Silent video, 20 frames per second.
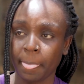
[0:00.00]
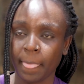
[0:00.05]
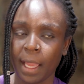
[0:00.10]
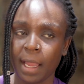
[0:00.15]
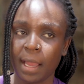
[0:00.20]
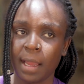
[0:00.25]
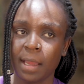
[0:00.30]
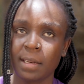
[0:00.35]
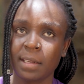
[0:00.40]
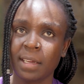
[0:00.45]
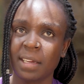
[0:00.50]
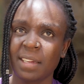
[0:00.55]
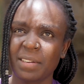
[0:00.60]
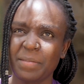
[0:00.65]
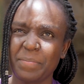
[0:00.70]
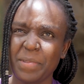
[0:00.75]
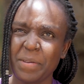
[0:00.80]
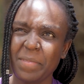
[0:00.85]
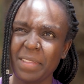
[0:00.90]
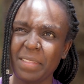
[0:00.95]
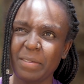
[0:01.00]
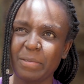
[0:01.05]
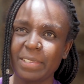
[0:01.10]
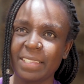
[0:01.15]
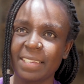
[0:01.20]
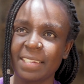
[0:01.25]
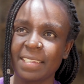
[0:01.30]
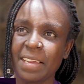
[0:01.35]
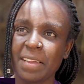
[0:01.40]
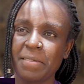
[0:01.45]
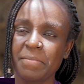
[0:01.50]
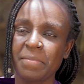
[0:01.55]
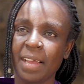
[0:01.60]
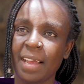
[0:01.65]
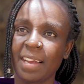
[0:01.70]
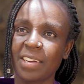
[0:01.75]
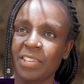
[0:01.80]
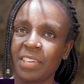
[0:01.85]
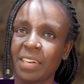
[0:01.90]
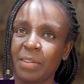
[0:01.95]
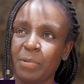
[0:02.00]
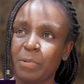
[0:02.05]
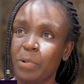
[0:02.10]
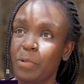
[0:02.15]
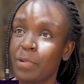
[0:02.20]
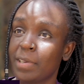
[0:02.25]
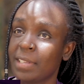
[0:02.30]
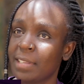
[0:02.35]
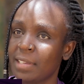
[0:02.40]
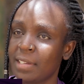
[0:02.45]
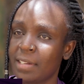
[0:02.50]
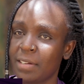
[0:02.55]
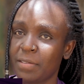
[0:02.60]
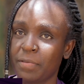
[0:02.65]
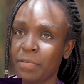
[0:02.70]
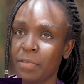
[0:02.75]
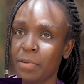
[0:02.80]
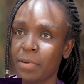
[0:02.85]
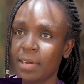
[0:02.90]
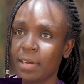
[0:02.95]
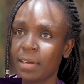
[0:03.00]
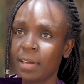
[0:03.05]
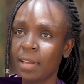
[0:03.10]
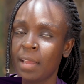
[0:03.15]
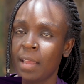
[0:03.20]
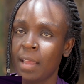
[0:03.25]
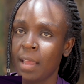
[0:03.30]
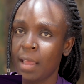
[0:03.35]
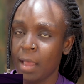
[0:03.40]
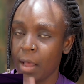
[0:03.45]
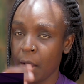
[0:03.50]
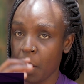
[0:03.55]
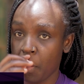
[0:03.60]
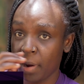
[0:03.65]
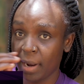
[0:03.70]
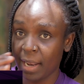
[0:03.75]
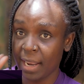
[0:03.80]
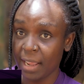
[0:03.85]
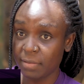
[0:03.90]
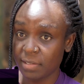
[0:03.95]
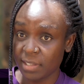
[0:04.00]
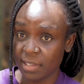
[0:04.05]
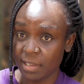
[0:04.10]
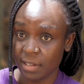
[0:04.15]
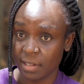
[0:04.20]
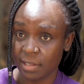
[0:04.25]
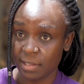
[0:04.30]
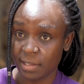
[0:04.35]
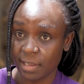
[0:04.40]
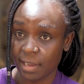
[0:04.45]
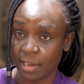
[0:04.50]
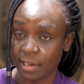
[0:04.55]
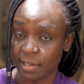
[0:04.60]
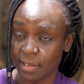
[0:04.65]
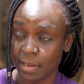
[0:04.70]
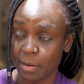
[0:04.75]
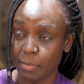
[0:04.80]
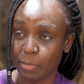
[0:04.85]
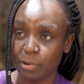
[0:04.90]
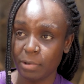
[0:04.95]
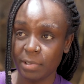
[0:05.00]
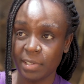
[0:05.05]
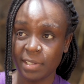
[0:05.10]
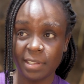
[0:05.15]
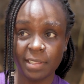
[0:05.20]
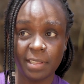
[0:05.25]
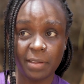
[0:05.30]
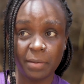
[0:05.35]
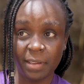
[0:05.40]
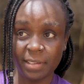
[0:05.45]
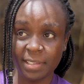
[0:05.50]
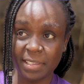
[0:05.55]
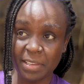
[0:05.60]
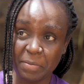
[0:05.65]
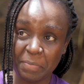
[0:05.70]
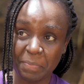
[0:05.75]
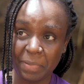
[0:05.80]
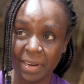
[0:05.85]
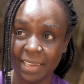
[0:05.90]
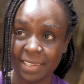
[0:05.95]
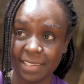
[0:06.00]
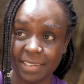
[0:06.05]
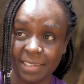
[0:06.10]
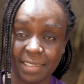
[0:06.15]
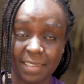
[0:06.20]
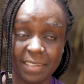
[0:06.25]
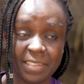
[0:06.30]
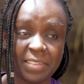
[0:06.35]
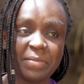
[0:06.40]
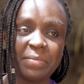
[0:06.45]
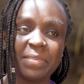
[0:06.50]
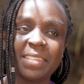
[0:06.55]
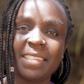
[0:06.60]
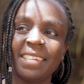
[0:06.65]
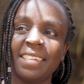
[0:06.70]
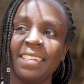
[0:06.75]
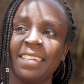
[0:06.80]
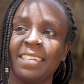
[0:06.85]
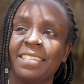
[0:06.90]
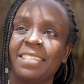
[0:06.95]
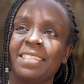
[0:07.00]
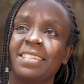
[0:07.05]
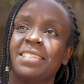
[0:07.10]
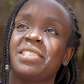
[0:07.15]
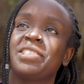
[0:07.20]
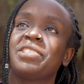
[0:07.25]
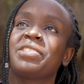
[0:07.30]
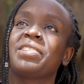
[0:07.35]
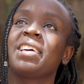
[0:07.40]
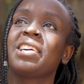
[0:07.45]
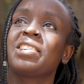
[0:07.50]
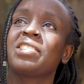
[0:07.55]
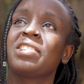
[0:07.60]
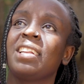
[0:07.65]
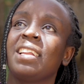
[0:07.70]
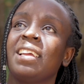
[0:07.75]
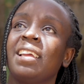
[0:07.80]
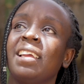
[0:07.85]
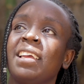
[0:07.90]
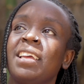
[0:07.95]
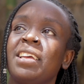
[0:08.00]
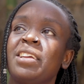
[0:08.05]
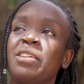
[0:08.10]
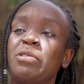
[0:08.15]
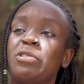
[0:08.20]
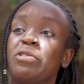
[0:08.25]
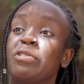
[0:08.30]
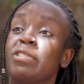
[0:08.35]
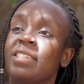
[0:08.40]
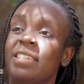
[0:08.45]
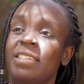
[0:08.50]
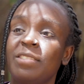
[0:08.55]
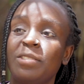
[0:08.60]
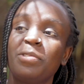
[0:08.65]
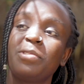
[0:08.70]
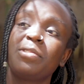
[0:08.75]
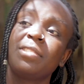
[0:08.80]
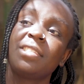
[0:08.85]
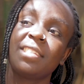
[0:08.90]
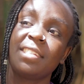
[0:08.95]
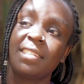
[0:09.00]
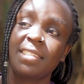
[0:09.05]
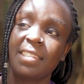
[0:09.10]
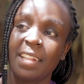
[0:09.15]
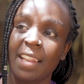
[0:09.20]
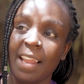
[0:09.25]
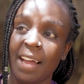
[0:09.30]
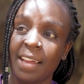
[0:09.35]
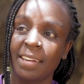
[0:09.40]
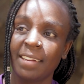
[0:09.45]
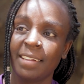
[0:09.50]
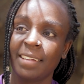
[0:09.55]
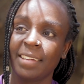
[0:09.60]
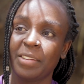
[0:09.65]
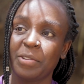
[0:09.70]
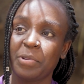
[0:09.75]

And I remember there was a time, actually, we were sitting for our life skills exam, because in the same place, in the same institution, actually, you don't just learn.